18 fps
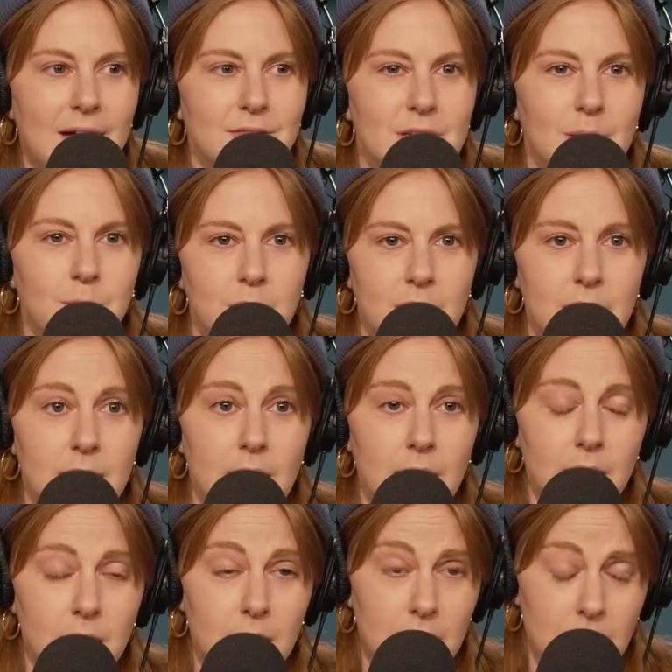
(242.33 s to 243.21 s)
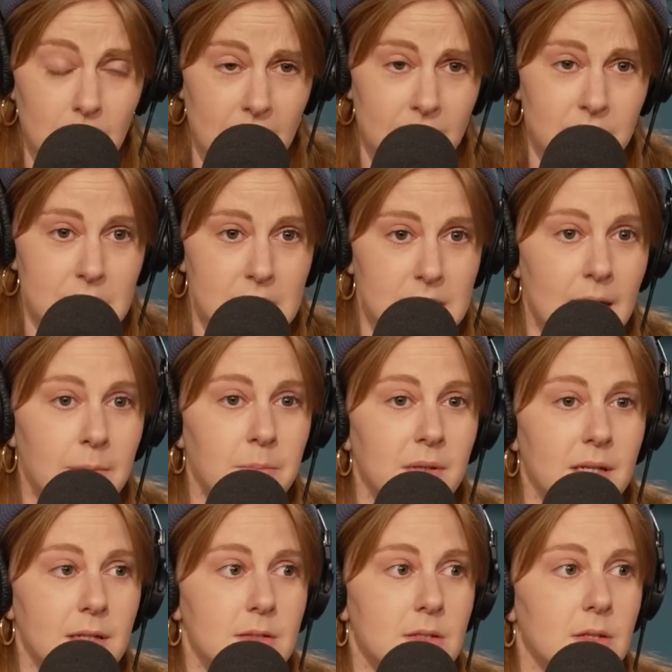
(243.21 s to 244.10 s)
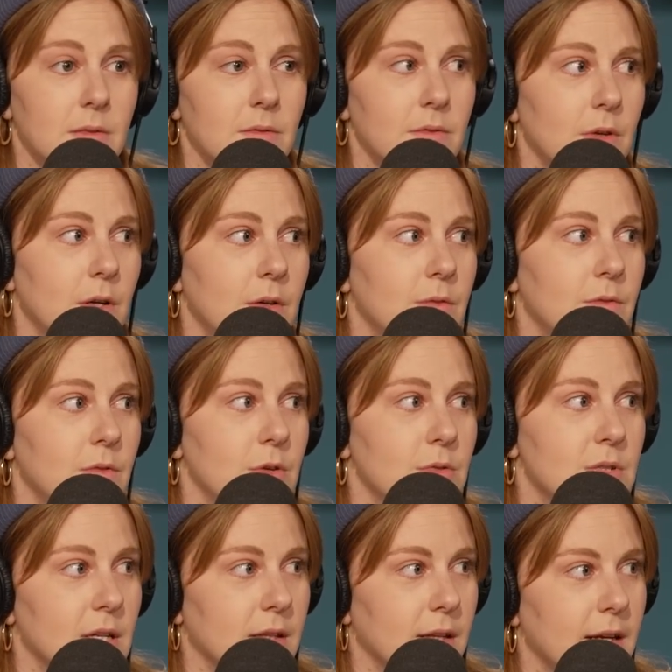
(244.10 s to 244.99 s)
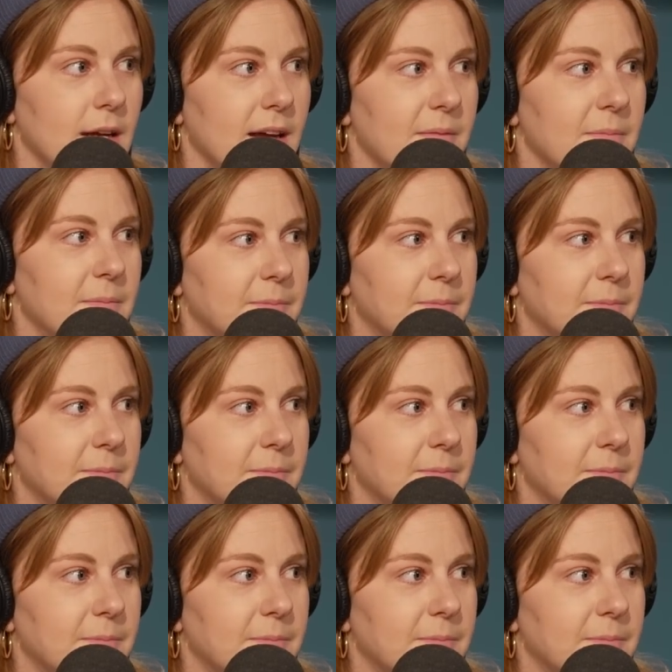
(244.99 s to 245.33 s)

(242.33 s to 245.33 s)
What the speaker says: something that could have a semblance of utility.